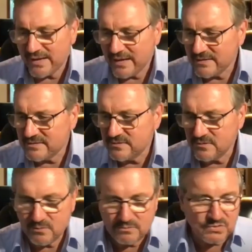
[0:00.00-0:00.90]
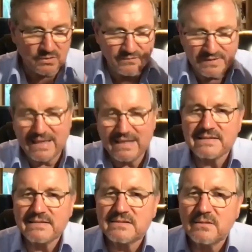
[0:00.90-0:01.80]
had to sort of guess
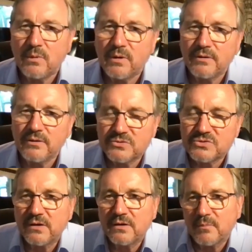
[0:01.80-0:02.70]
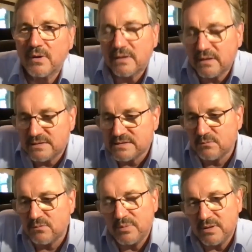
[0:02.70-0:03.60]
as to where your target market is, it
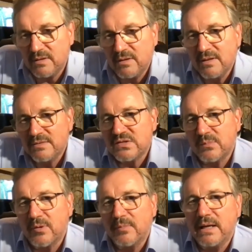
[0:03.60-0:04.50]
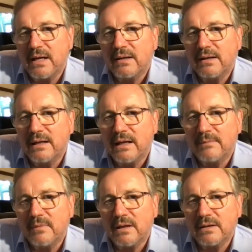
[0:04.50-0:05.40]
would be suburbia.
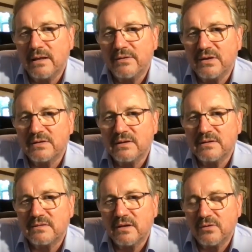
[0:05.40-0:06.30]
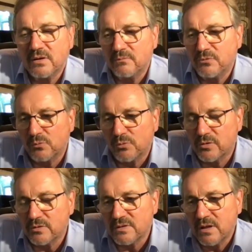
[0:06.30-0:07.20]
Um, I, I, think that uh, the the
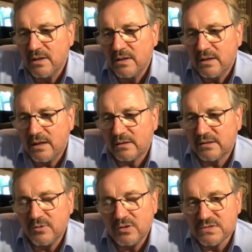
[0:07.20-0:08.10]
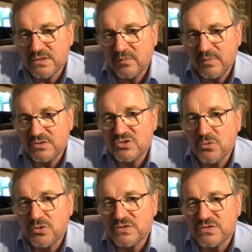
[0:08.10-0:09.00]
rural uh, communities are going to be
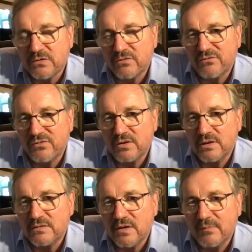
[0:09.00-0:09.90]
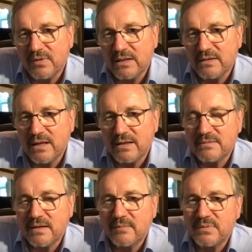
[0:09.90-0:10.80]
too conservative for you to dominate
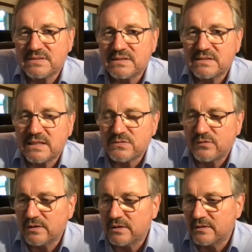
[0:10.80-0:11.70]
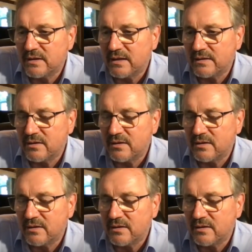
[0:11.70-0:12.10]
and uh, be successful, and and